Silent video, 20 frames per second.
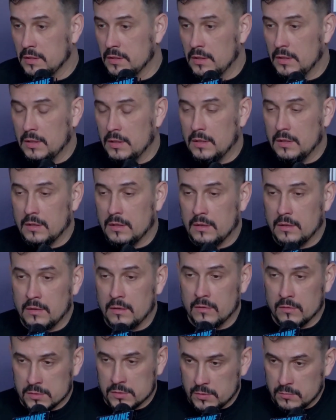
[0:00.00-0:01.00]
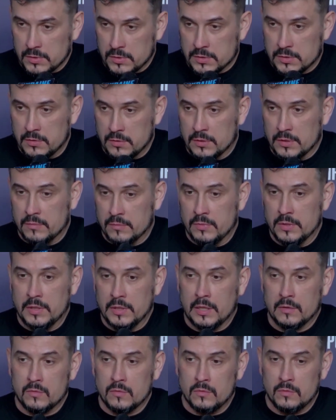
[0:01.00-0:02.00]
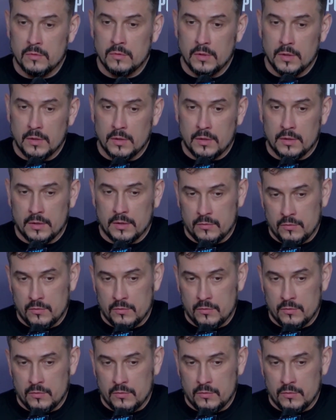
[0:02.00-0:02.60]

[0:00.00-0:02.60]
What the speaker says: the interface of